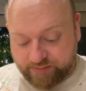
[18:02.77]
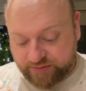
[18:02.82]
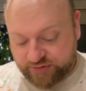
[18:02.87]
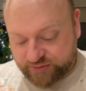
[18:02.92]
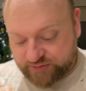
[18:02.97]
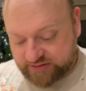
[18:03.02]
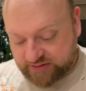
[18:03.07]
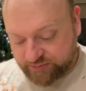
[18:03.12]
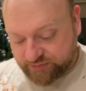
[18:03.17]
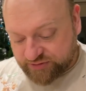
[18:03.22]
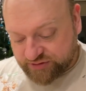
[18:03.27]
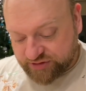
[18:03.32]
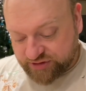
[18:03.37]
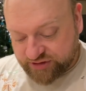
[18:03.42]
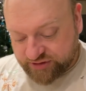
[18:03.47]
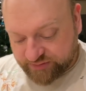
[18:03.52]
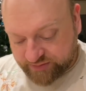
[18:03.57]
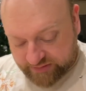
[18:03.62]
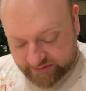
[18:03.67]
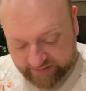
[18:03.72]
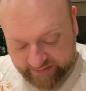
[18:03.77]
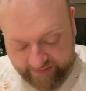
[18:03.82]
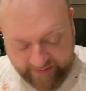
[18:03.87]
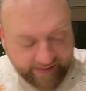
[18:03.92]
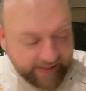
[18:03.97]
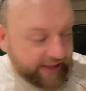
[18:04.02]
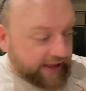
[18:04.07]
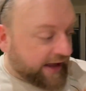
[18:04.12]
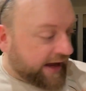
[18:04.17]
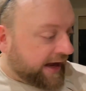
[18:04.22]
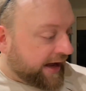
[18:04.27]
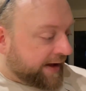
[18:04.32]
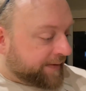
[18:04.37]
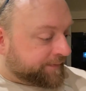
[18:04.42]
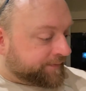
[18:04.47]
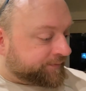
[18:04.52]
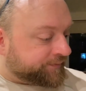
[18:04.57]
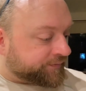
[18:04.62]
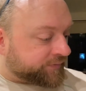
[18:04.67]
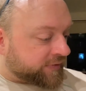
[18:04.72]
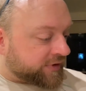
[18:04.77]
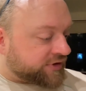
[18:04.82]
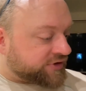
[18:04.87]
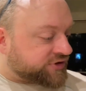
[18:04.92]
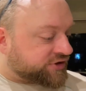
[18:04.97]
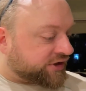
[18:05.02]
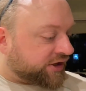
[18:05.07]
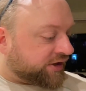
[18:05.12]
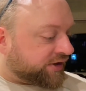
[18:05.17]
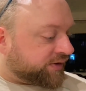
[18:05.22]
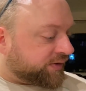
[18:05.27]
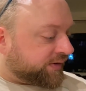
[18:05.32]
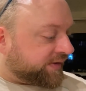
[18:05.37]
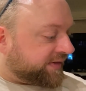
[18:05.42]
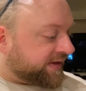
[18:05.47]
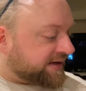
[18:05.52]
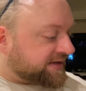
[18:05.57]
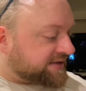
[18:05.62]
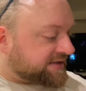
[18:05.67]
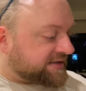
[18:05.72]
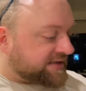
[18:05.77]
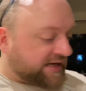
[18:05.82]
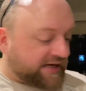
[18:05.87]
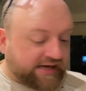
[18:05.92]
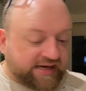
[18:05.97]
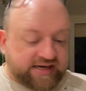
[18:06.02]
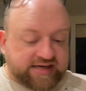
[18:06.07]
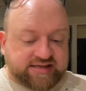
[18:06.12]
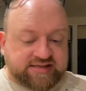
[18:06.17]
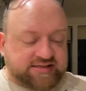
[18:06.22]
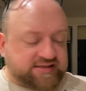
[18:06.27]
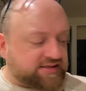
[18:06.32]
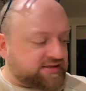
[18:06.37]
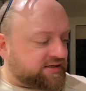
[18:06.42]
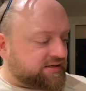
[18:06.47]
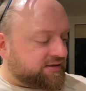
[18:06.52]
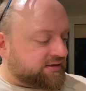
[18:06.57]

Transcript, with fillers: which ones I wanted to do. Um, so this is